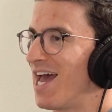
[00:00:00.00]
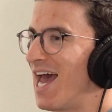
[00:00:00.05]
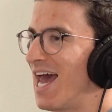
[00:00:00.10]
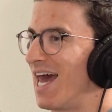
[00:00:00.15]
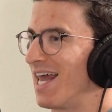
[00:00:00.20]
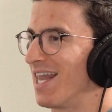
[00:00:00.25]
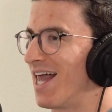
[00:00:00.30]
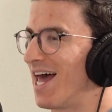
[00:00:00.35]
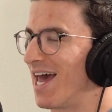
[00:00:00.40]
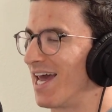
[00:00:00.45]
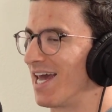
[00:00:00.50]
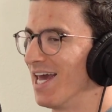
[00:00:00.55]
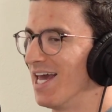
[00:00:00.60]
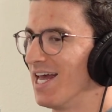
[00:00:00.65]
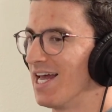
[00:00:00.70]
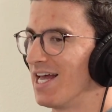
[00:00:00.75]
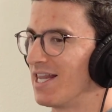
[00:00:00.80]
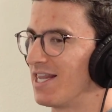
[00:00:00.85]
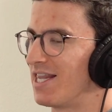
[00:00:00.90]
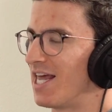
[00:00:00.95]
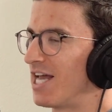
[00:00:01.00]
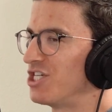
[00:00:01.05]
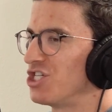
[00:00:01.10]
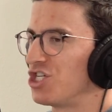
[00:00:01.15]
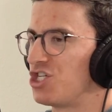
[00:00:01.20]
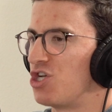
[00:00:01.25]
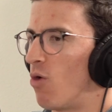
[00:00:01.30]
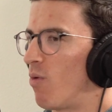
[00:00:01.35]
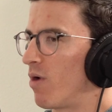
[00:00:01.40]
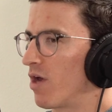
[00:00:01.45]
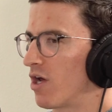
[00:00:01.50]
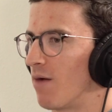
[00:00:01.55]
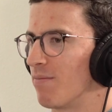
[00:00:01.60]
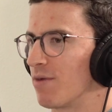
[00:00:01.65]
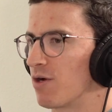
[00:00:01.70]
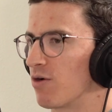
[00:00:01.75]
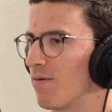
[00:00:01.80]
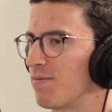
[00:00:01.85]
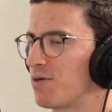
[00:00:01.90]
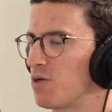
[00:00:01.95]
and like they just don't want to come
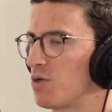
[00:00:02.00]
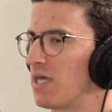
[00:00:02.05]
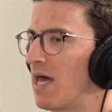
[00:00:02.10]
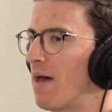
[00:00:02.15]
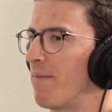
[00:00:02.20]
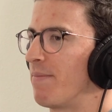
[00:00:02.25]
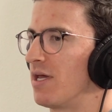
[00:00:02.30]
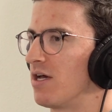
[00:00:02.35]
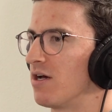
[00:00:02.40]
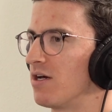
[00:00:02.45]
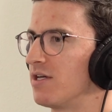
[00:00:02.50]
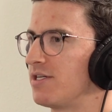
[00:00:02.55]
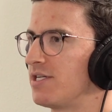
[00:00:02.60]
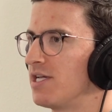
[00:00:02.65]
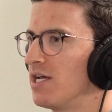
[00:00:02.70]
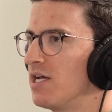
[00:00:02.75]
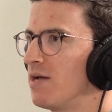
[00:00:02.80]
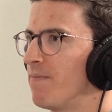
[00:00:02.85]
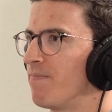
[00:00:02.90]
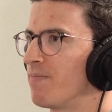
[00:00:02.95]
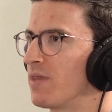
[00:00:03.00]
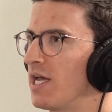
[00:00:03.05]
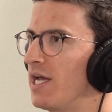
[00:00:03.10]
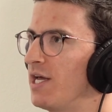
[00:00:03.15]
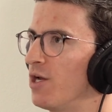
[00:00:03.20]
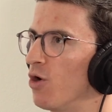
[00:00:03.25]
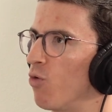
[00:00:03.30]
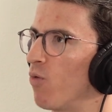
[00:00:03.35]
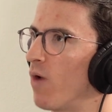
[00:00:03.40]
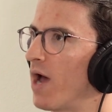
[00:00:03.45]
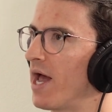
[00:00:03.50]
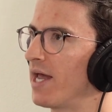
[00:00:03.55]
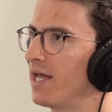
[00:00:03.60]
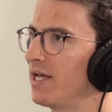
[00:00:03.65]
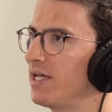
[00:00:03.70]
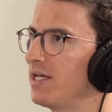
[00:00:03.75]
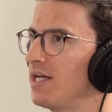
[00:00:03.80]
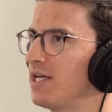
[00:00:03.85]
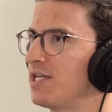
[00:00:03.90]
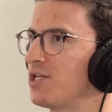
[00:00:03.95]
to grips with that, because in a
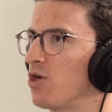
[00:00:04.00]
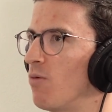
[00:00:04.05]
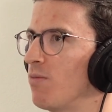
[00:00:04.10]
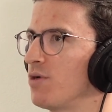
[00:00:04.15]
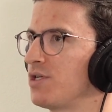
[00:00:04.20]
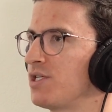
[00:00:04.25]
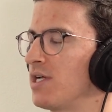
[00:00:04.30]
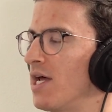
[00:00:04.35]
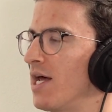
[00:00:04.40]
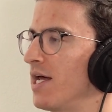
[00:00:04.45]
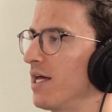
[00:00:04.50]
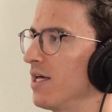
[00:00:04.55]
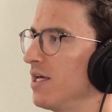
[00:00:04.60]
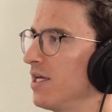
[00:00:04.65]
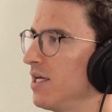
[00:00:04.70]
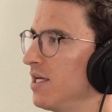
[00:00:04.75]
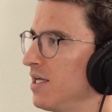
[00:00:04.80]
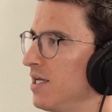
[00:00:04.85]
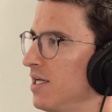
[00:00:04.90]
way, it's almost like,